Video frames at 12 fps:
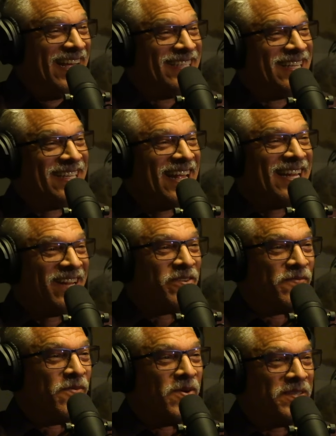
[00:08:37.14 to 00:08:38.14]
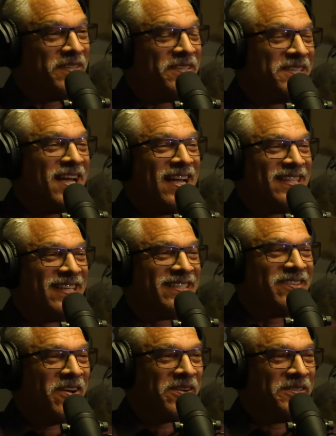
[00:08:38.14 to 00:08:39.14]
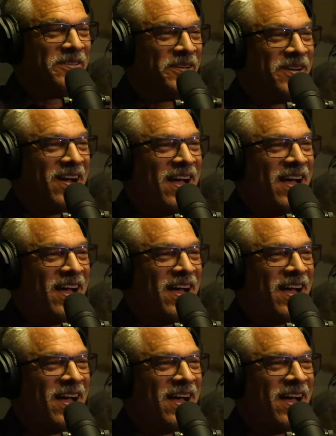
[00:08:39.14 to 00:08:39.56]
Is it that little voice inside that's talking to you?